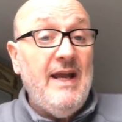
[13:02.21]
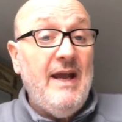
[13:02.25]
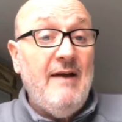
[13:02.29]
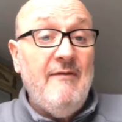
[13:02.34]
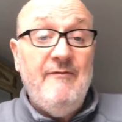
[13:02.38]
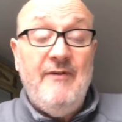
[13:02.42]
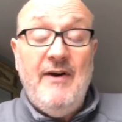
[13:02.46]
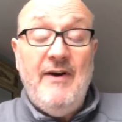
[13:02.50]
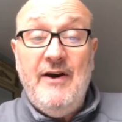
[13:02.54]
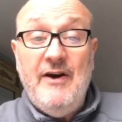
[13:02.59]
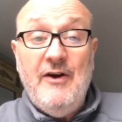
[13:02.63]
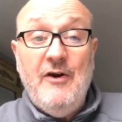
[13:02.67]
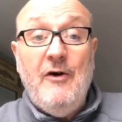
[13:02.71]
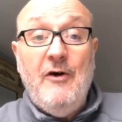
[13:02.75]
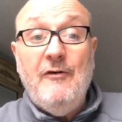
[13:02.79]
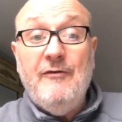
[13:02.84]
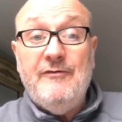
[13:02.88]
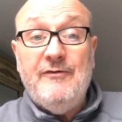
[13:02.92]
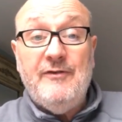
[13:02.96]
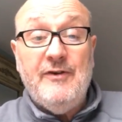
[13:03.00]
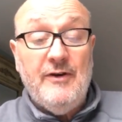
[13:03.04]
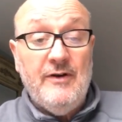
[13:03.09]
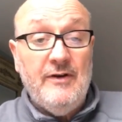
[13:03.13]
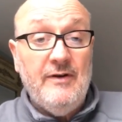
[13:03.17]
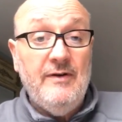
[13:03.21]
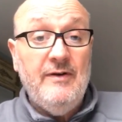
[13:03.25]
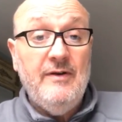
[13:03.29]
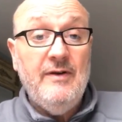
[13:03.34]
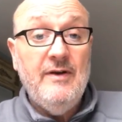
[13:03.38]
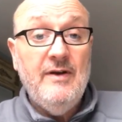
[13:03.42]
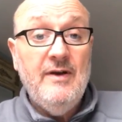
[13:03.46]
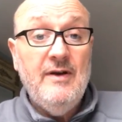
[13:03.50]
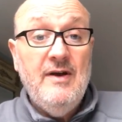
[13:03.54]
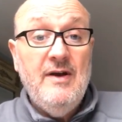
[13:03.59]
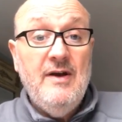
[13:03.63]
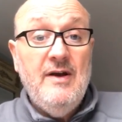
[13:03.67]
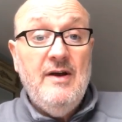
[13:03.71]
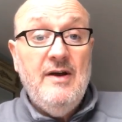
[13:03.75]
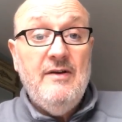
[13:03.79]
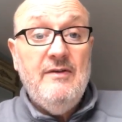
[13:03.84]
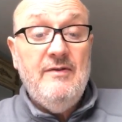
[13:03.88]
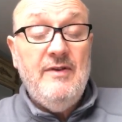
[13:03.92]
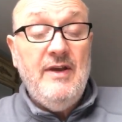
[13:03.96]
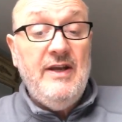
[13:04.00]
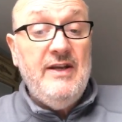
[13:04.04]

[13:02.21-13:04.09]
And very often they